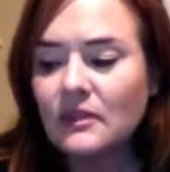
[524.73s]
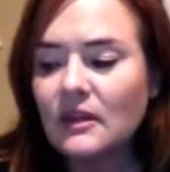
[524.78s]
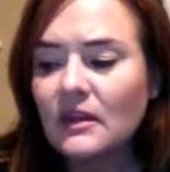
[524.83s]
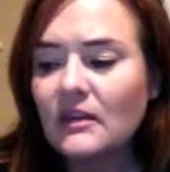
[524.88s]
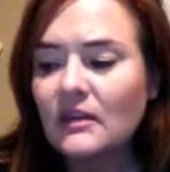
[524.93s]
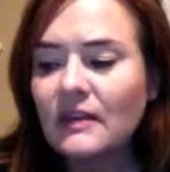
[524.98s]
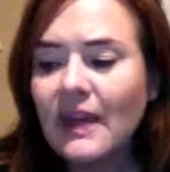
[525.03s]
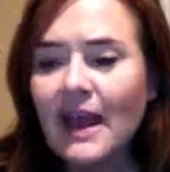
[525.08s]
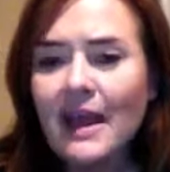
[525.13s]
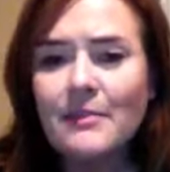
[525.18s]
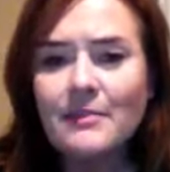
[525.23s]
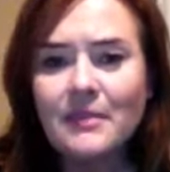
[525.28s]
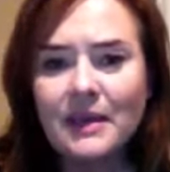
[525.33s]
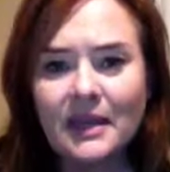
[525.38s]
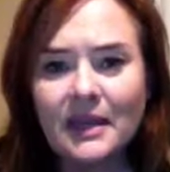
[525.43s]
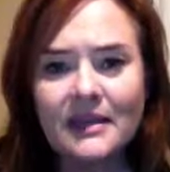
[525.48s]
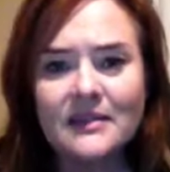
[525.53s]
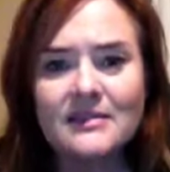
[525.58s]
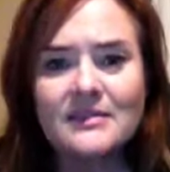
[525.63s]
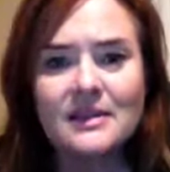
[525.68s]
that
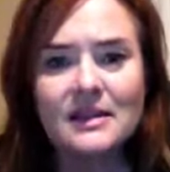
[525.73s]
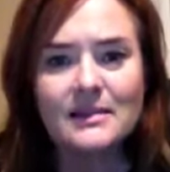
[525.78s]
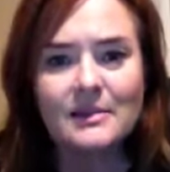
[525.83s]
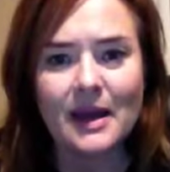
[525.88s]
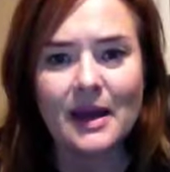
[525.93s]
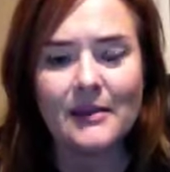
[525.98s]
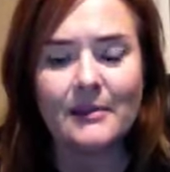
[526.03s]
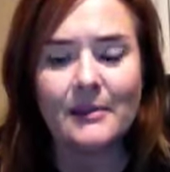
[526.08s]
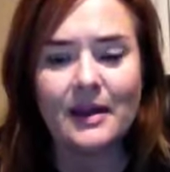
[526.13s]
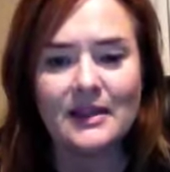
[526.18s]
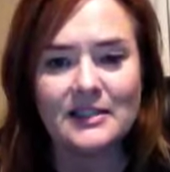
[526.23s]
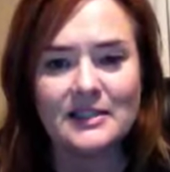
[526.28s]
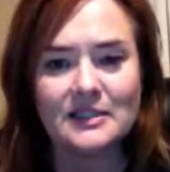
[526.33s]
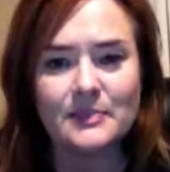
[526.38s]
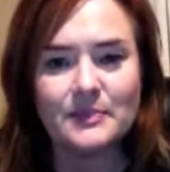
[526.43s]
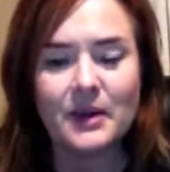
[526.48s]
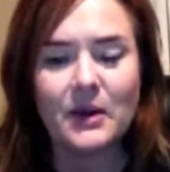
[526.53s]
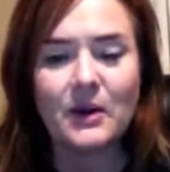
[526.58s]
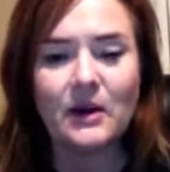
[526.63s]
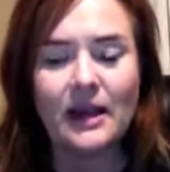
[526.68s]
means that my
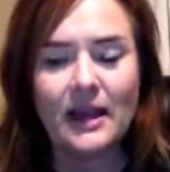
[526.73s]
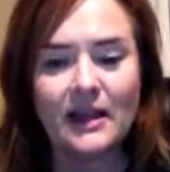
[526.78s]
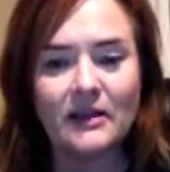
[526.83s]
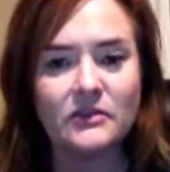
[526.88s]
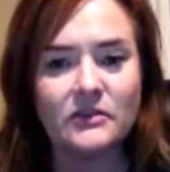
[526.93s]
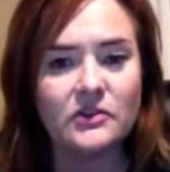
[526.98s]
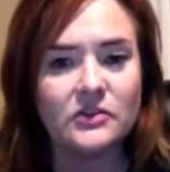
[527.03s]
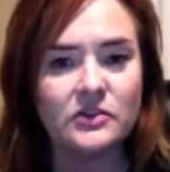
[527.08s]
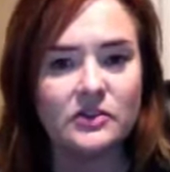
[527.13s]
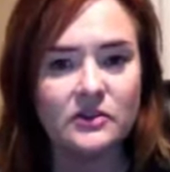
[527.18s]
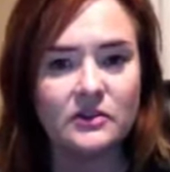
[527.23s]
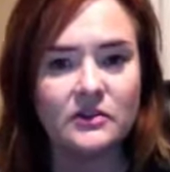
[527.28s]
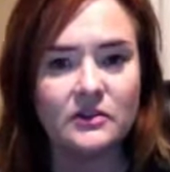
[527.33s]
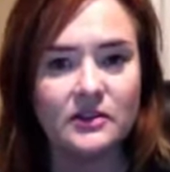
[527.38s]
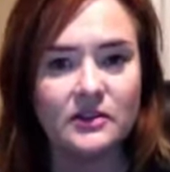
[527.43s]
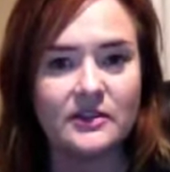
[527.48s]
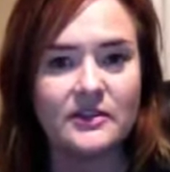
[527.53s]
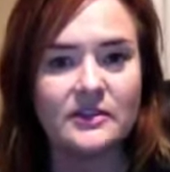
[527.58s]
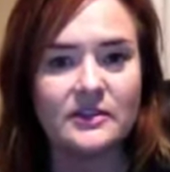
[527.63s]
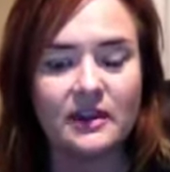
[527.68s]
spa calendar is
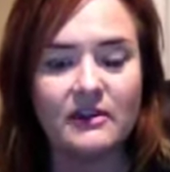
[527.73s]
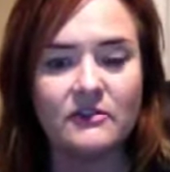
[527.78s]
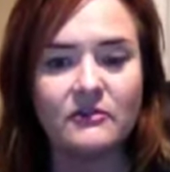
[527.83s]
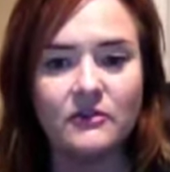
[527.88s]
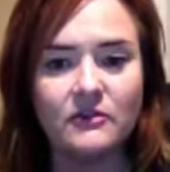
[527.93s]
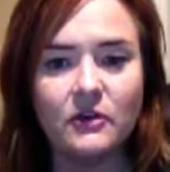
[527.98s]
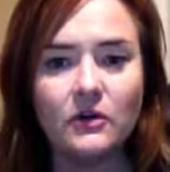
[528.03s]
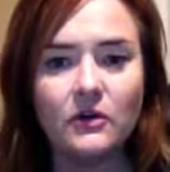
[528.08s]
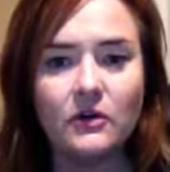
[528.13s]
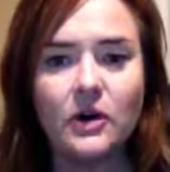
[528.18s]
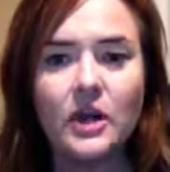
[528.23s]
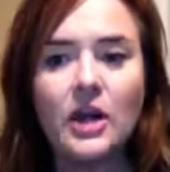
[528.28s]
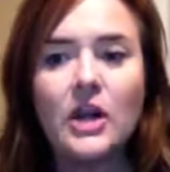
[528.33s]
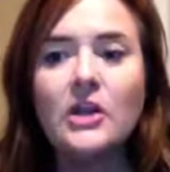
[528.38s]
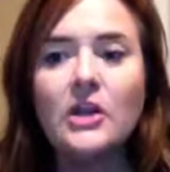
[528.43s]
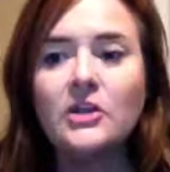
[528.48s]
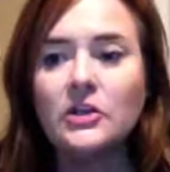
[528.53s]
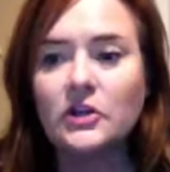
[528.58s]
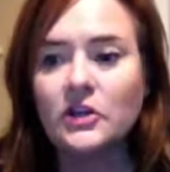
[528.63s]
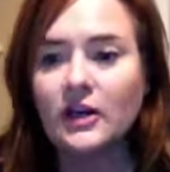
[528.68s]
going to stay full.
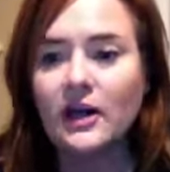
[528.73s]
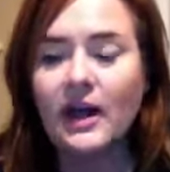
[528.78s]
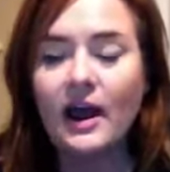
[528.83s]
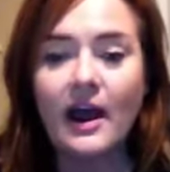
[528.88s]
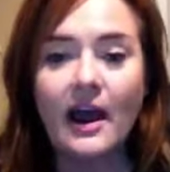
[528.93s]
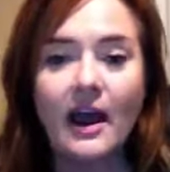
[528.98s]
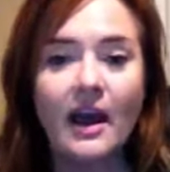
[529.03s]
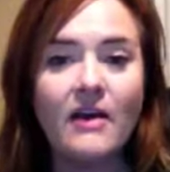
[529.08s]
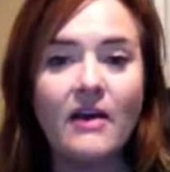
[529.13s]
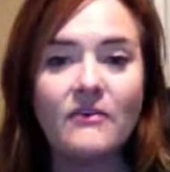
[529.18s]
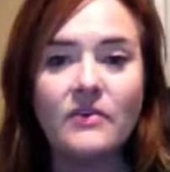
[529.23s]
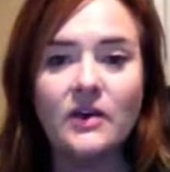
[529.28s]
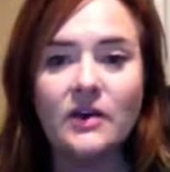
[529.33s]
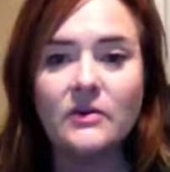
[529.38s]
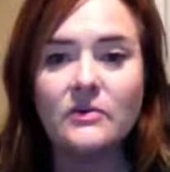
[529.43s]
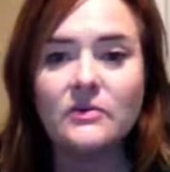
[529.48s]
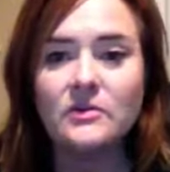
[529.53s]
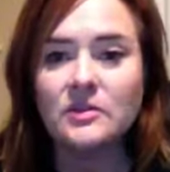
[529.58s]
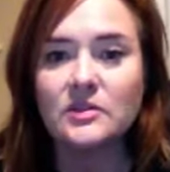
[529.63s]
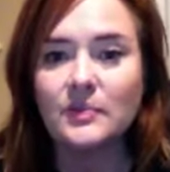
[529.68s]
You're going to have
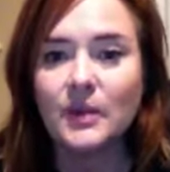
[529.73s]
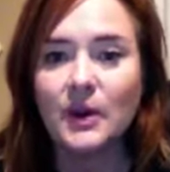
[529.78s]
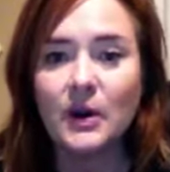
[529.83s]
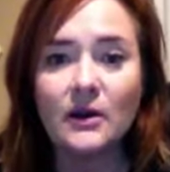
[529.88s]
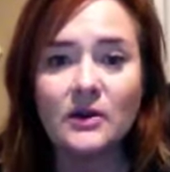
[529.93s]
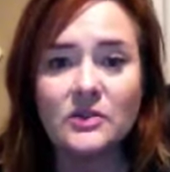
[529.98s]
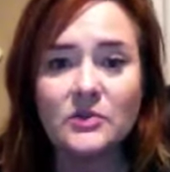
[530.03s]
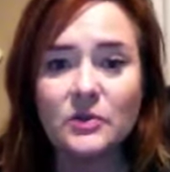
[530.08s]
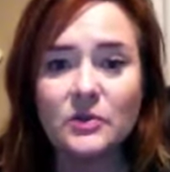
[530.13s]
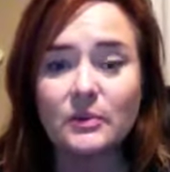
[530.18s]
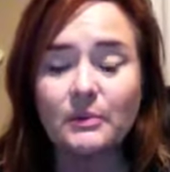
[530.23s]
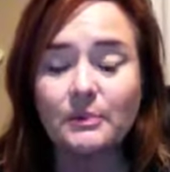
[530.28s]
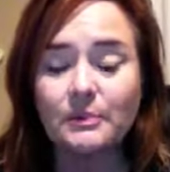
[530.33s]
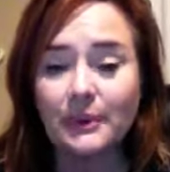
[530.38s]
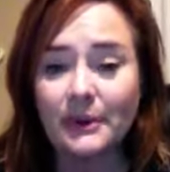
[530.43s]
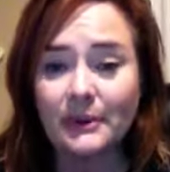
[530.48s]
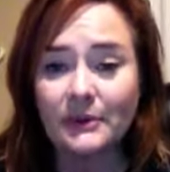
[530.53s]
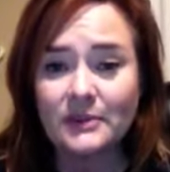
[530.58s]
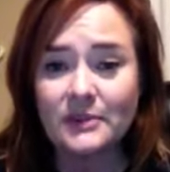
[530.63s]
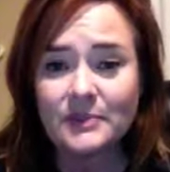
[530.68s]
those spas where
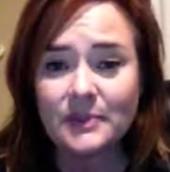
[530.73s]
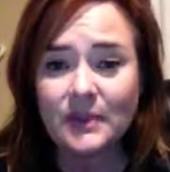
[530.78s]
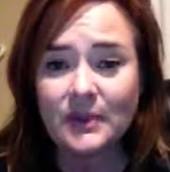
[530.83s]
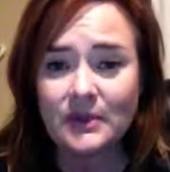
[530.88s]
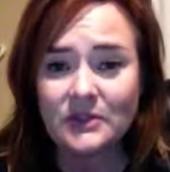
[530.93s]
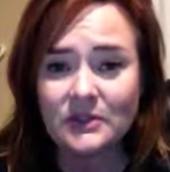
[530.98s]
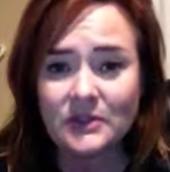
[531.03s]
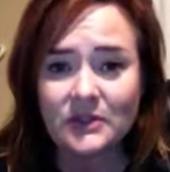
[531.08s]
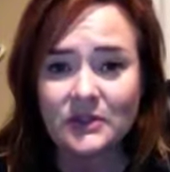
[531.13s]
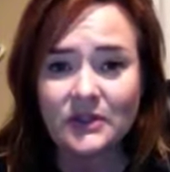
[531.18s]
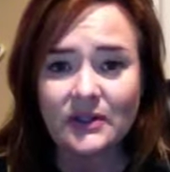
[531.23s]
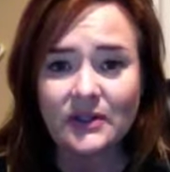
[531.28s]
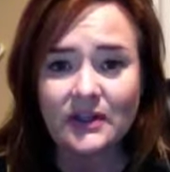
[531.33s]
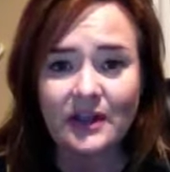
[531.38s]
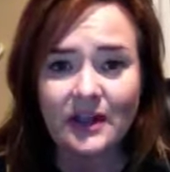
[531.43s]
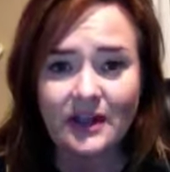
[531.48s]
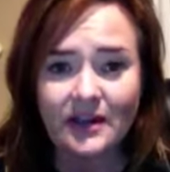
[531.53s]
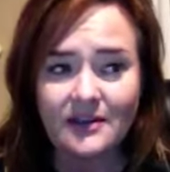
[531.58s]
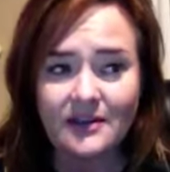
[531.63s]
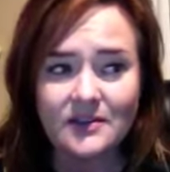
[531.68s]
both spas are going to
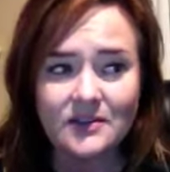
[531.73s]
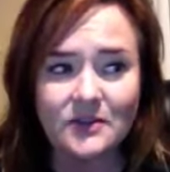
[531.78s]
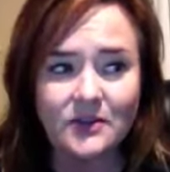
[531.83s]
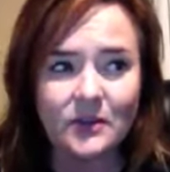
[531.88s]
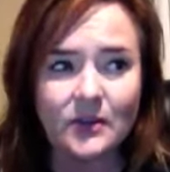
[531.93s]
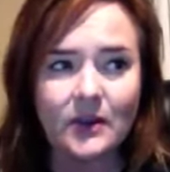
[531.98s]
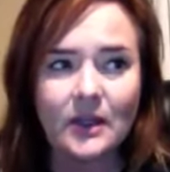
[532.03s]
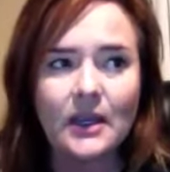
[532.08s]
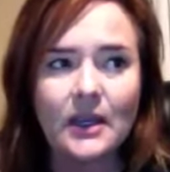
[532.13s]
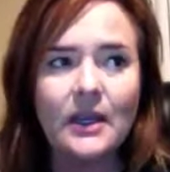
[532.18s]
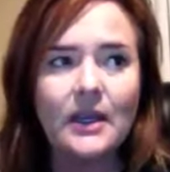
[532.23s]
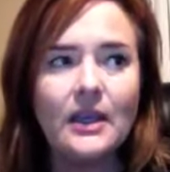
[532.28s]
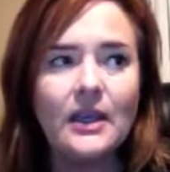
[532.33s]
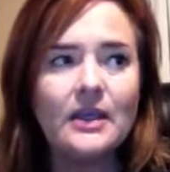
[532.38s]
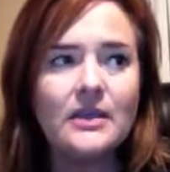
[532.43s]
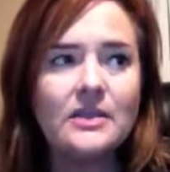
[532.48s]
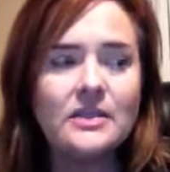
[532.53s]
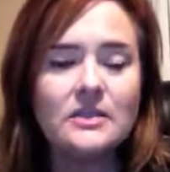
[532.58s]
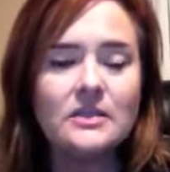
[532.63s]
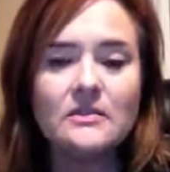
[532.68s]
cancel
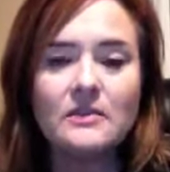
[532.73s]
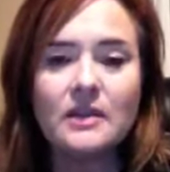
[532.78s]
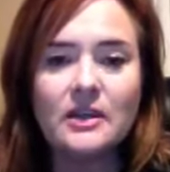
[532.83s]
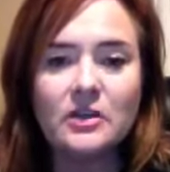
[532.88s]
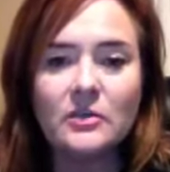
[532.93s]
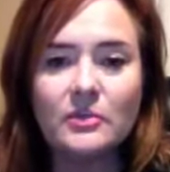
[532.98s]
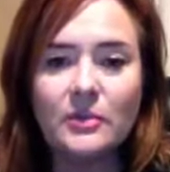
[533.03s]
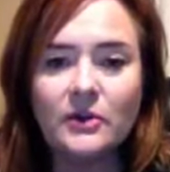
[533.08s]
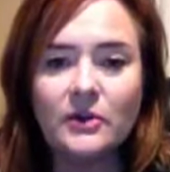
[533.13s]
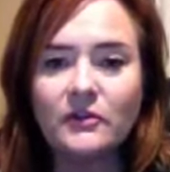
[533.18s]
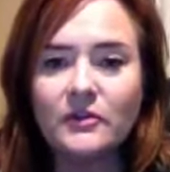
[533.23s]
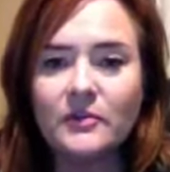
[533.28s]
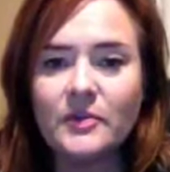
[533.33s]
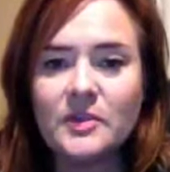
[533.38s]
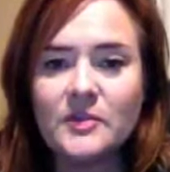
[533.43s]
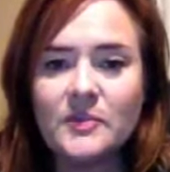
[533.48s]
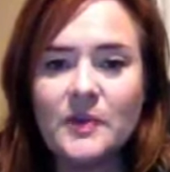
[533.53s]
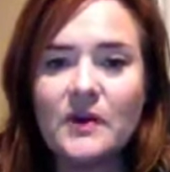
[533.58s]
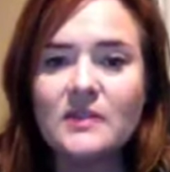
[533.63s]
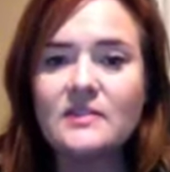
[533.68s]
that you book from the
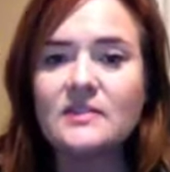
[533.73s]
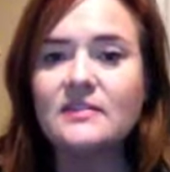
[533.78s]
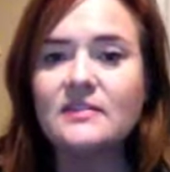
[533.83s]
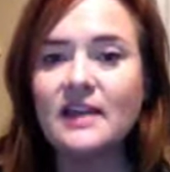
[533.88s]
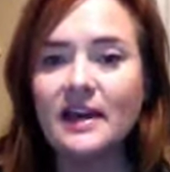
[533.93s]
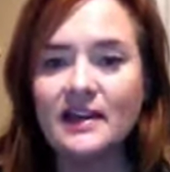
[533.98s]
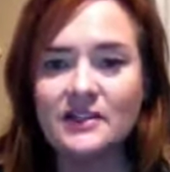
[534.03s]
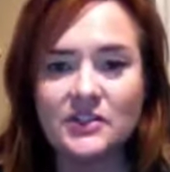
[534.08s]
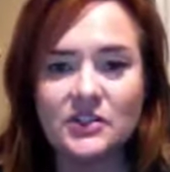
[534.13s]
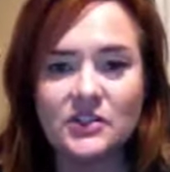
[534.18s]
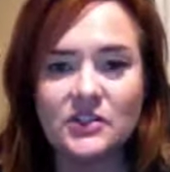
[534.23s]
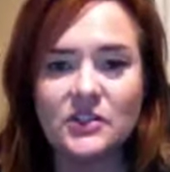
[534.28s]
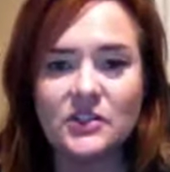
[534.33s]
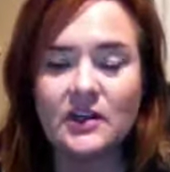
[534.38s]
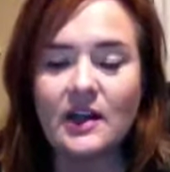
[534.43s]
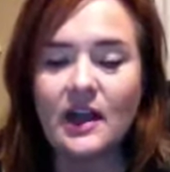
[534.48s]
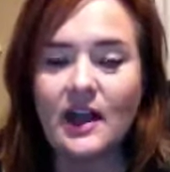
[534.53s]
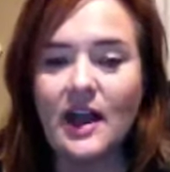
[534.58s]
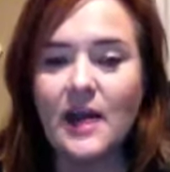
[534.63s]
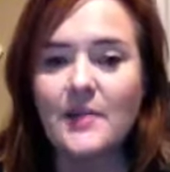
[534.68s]
spas. That's just going
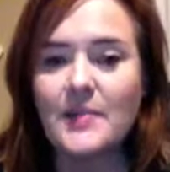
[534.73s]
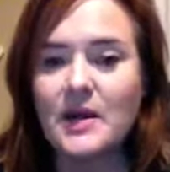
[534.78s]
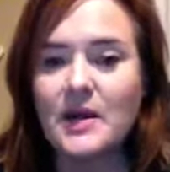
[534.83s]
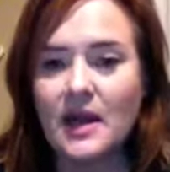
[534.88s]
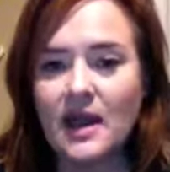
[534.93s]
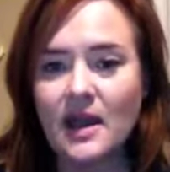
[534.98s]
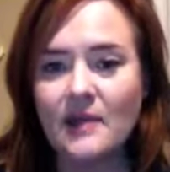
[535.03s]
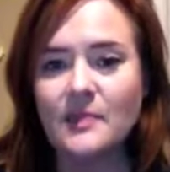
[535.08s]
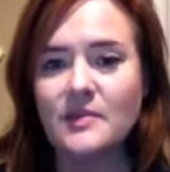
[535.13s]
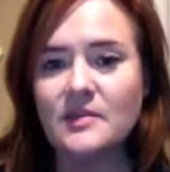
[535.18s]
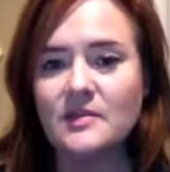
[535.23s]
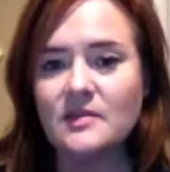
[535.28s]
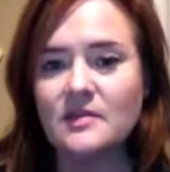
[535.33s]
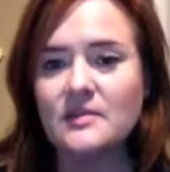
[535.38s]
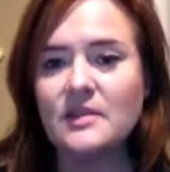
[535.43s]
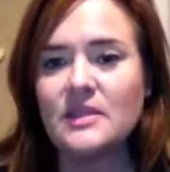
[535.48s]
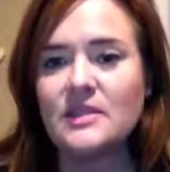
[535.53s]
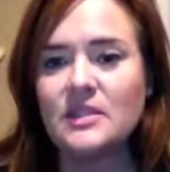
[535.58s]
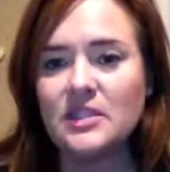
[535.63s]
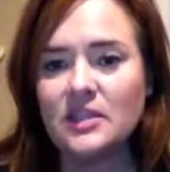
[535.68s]
to happen. Happens to
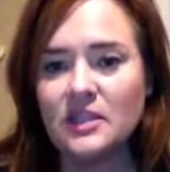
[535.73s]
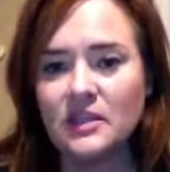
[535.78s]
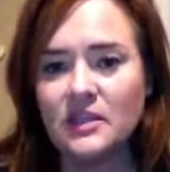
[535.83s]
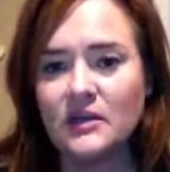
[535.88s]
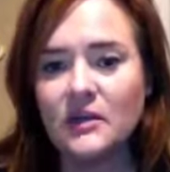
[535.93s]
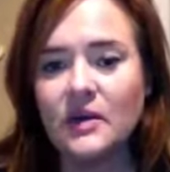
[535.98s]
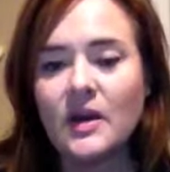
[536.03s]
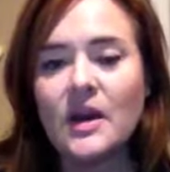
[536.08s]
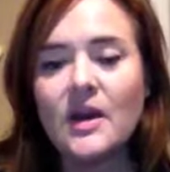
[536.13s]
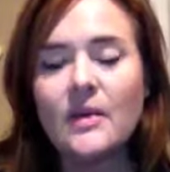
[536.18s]
me too.